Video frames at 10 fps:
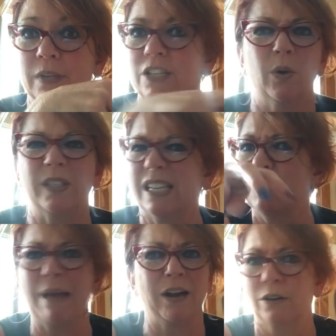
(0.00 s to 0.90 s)
So it
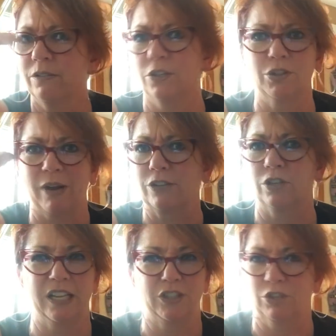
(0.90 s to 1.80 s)
doesn't matter the
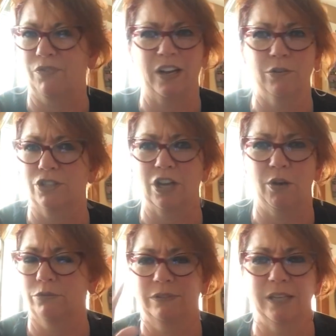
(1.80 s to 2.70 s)
direction that your fingers
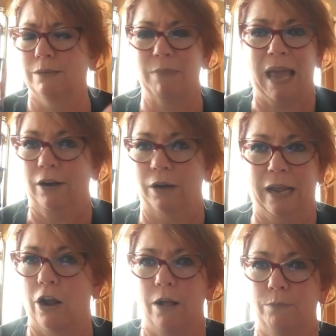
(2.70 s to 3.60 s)
go. Doesn't matter
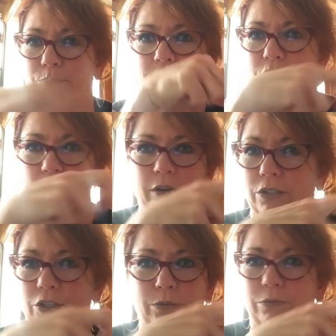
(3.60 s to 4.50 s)
at all, as long
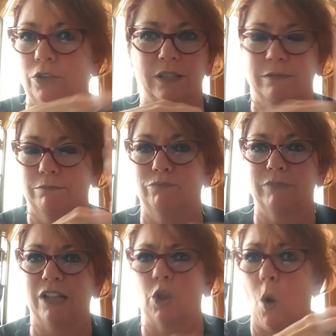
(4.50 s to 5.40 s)
as you just
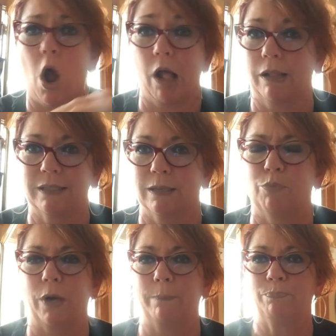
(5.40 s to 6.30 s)
hit the wall at some
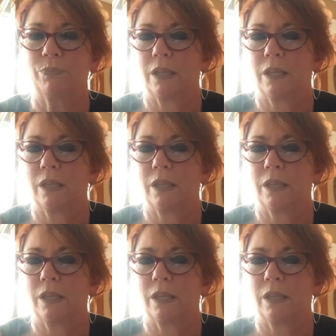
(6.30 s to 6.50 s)
point.